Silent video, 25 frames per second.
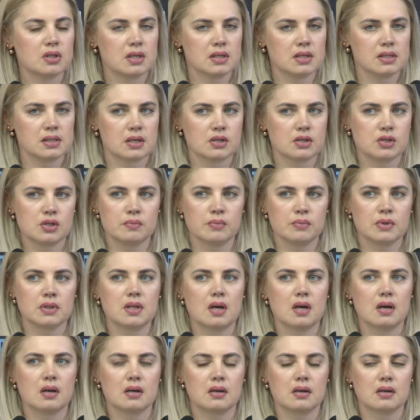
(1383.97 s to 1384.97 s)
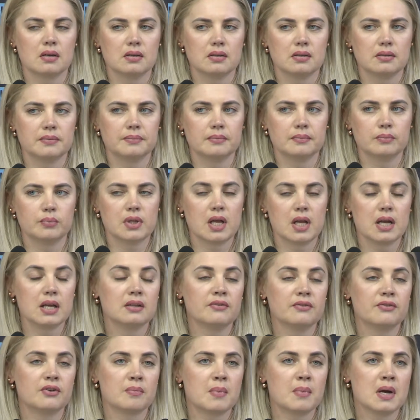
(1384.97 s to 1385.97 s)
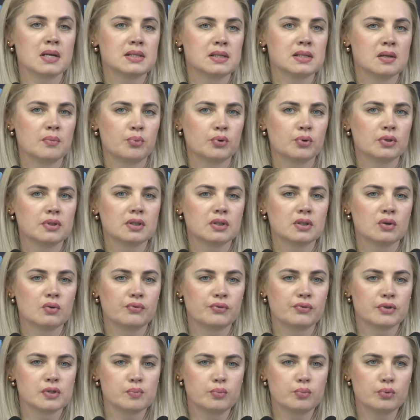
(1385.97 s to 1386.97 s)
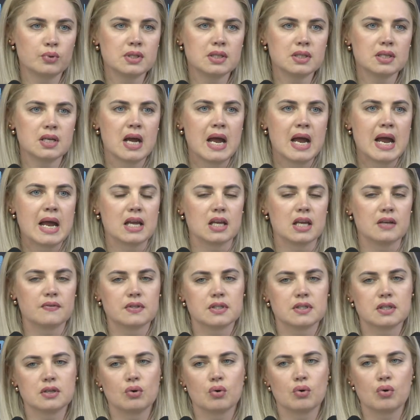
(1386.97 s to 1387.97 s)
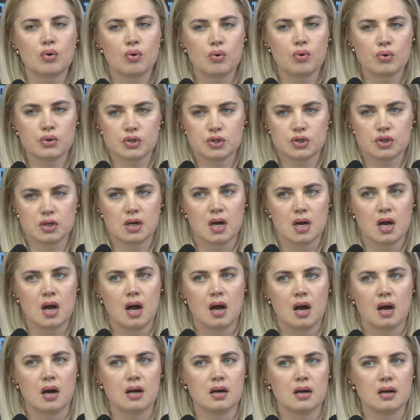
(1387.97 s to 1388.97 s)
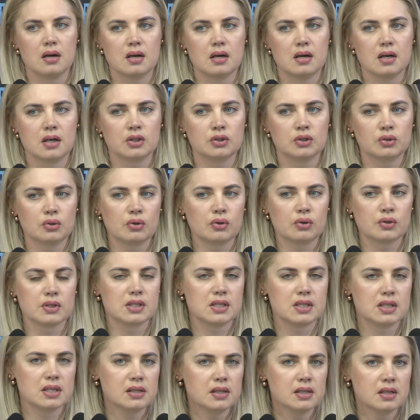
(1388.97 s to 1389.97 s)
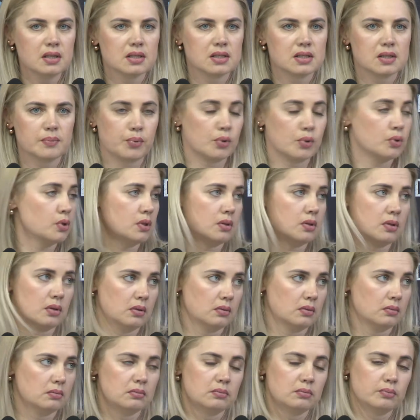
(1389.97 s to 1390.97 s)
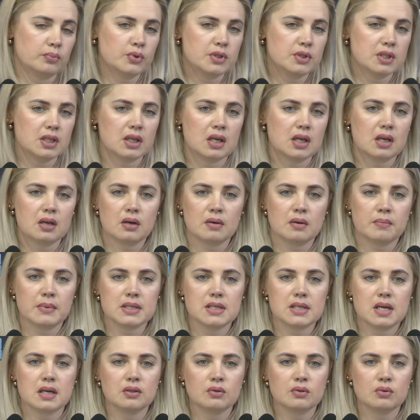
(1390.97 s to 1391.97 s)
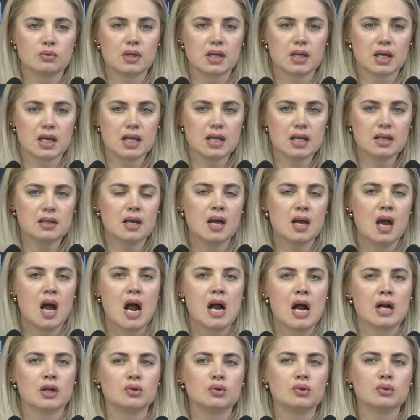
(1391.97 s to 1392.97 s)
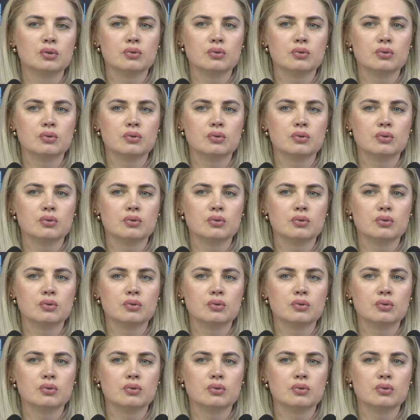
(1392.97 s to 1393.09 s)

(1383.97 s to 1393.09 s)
Our children care service made a post on our Facebook page, and